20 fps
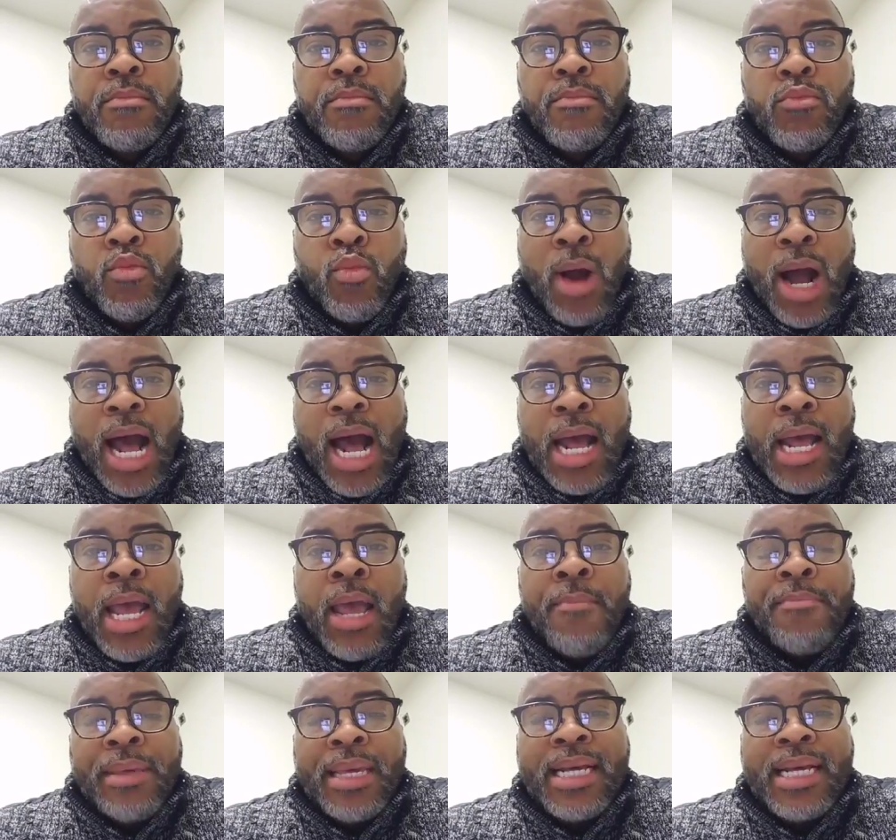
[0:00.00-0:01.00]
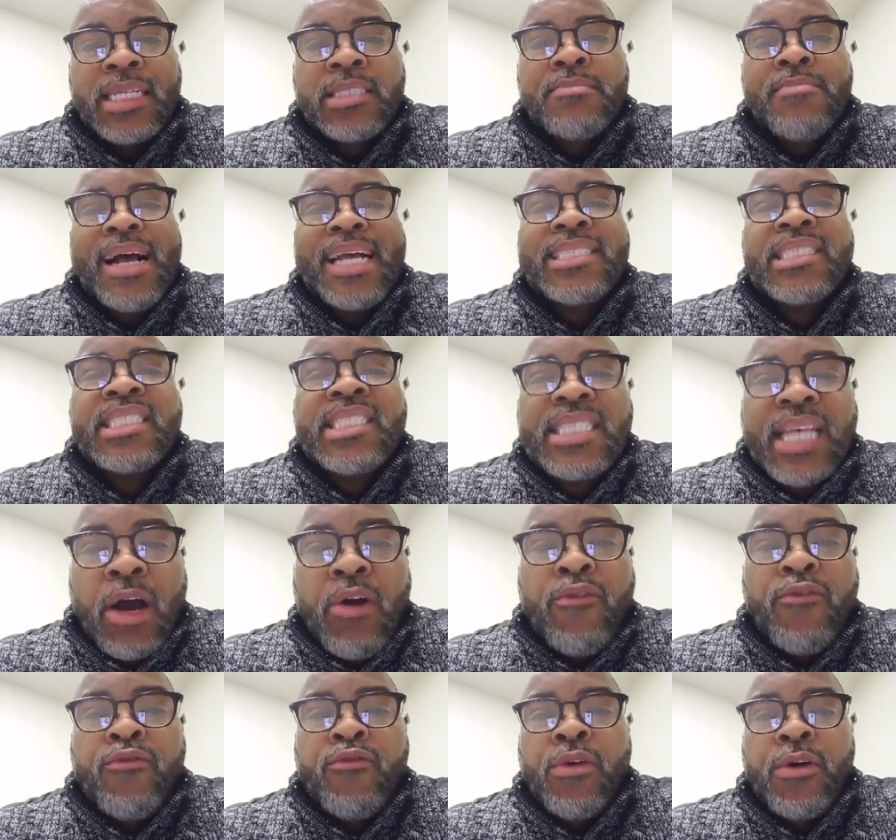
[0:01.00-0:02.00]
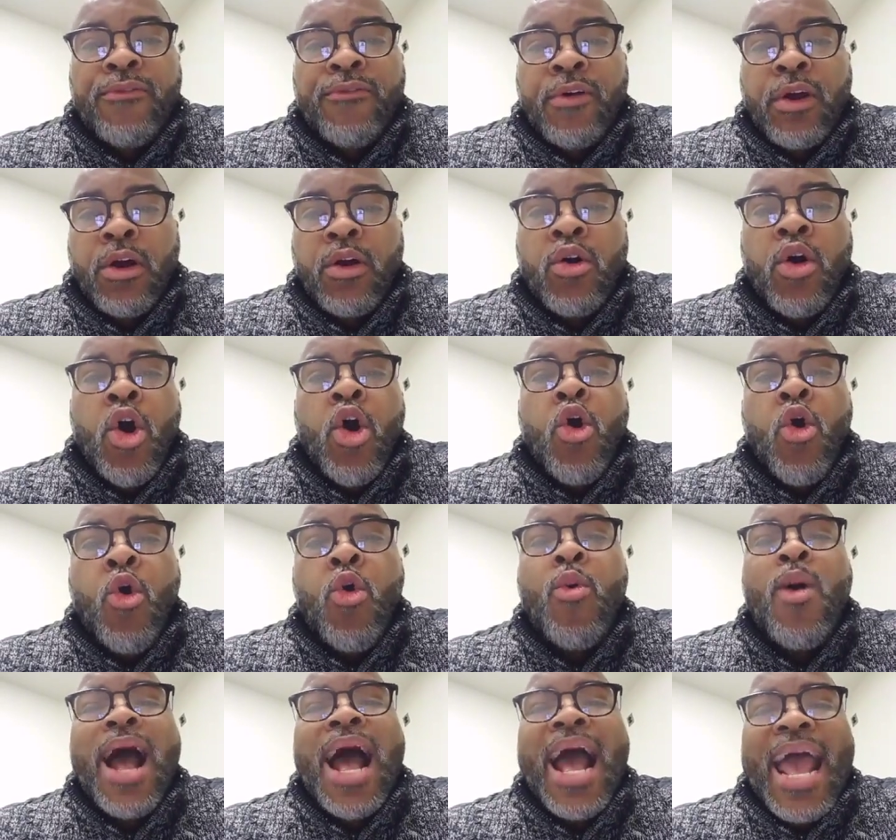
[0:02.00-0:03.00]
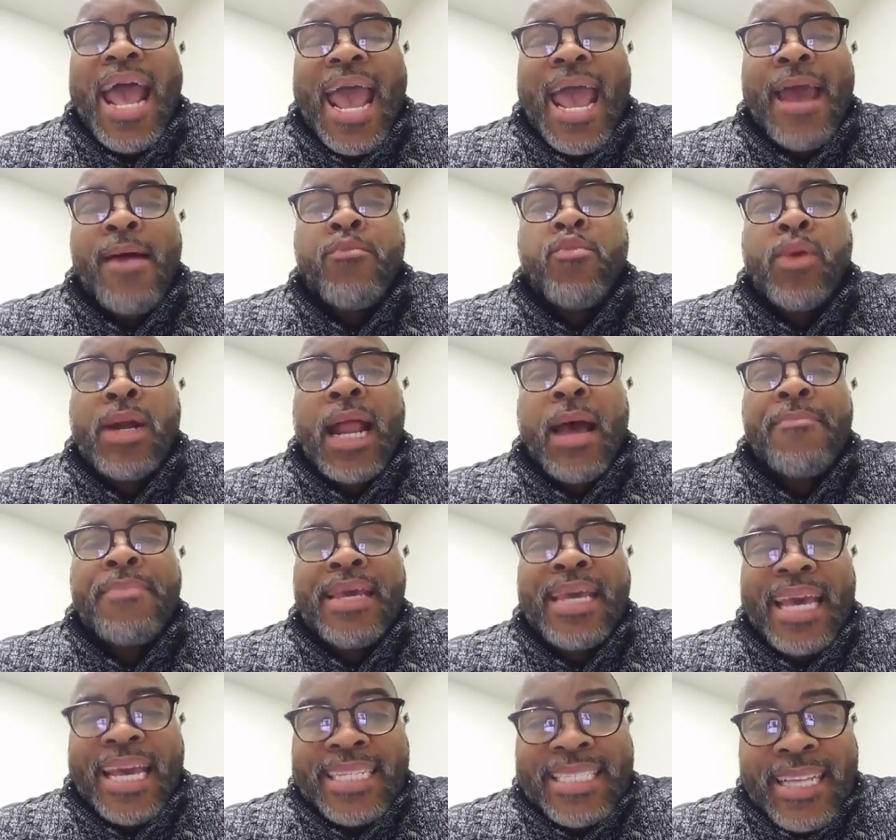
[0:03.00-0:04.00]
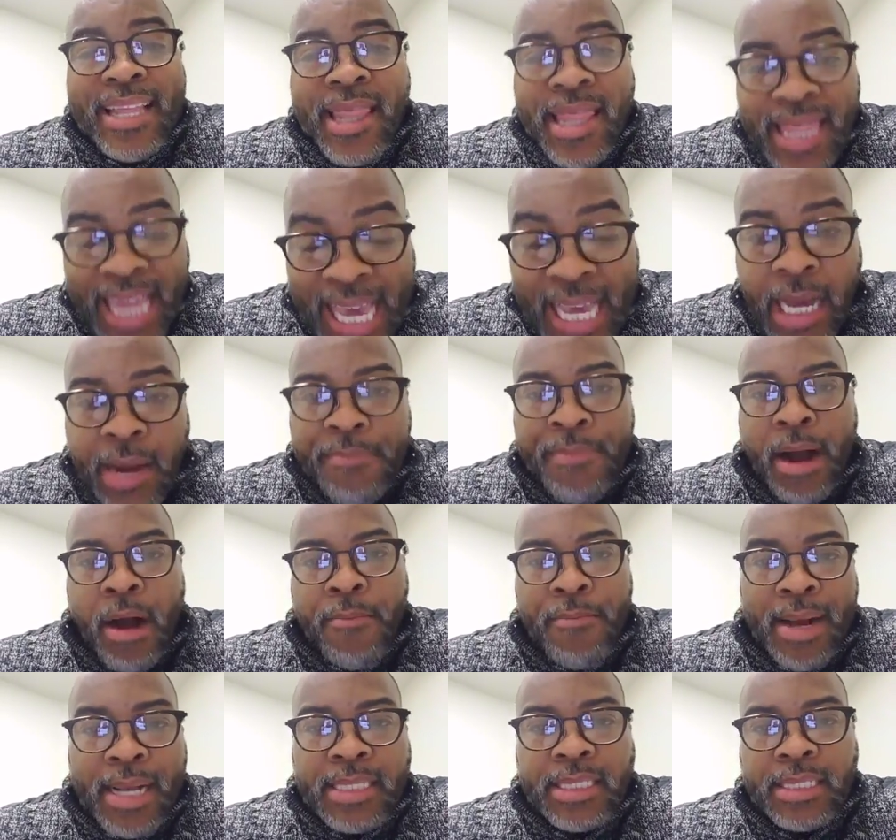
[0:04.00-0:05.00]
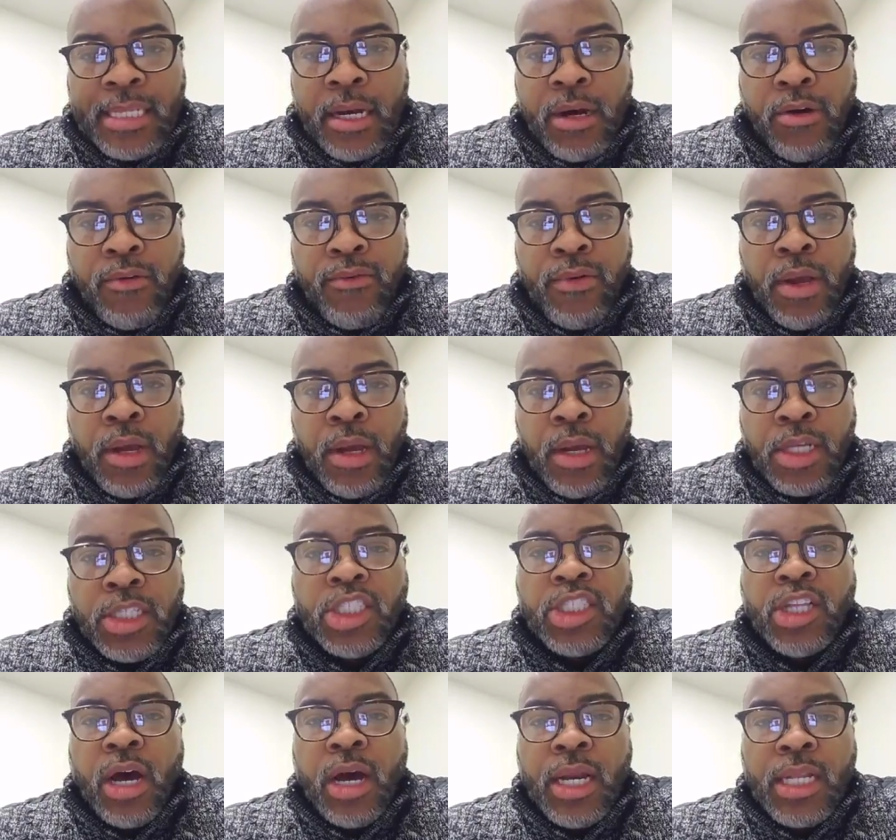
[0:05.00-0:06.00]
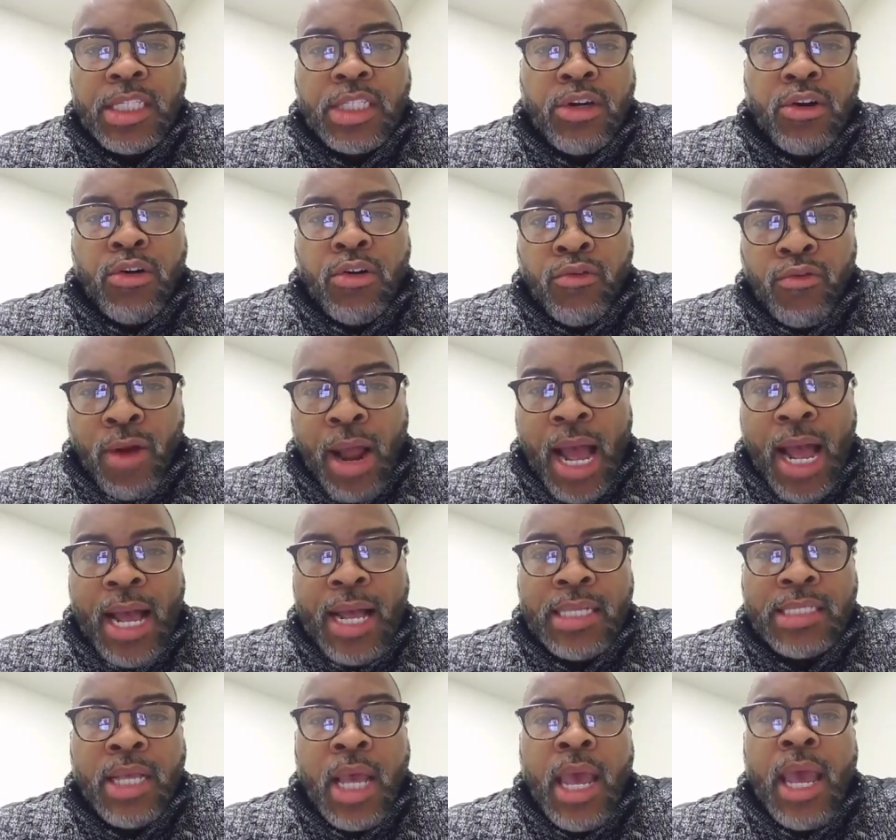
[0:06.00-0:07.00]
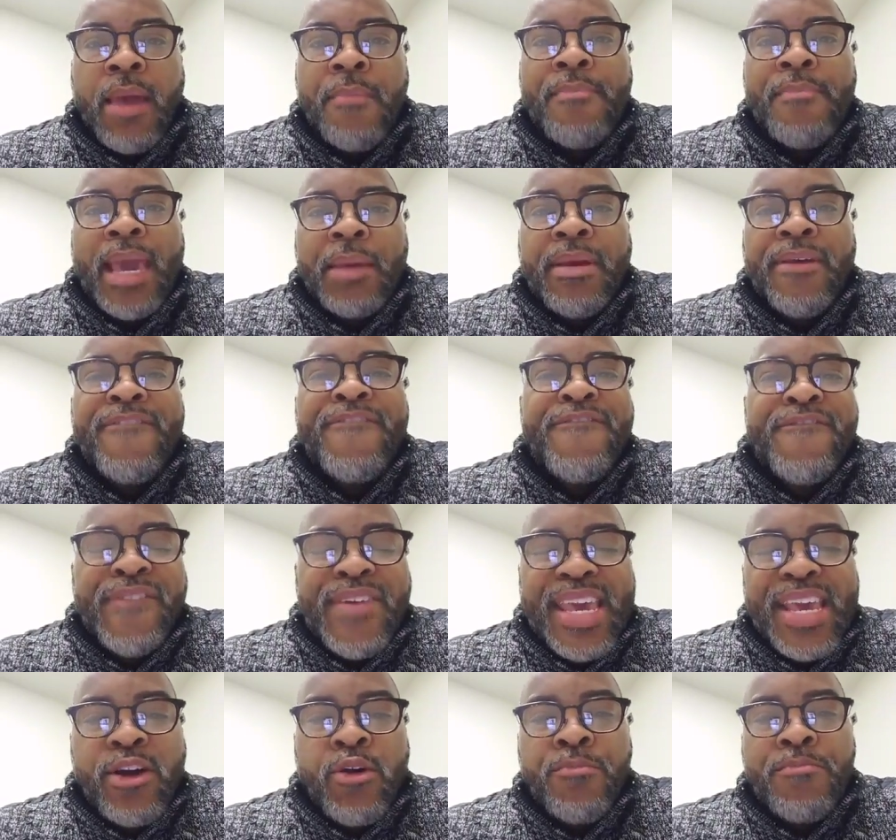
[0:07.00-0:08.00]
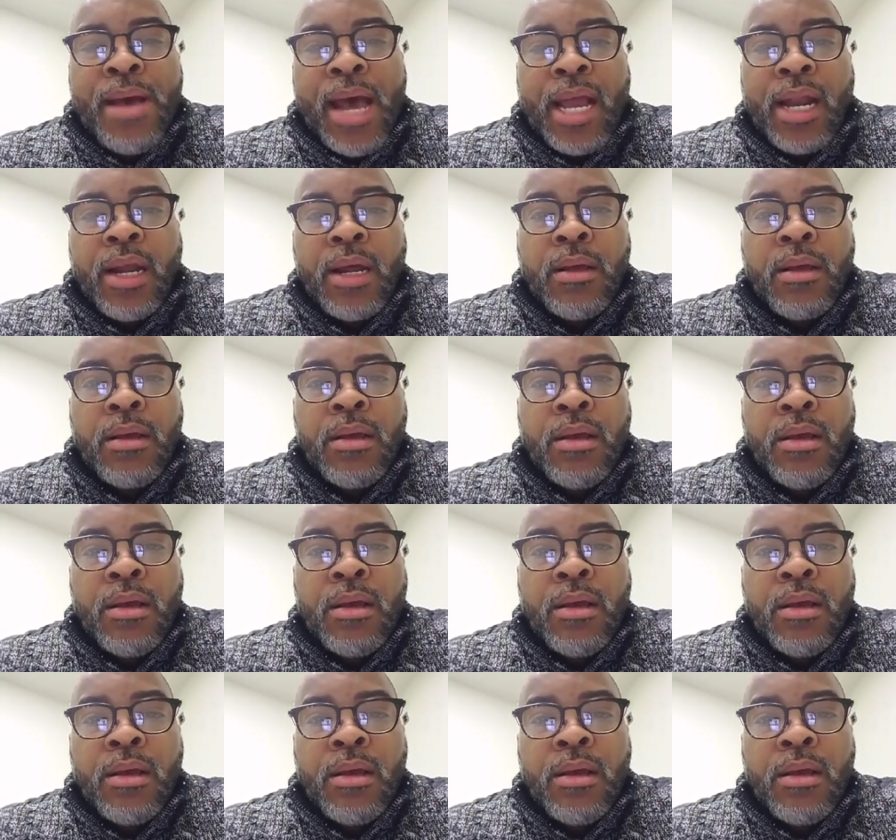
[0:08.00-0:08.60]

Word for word: Why? Because my self referral, who I am, what I began to think about myself, started to arise and make me feel better.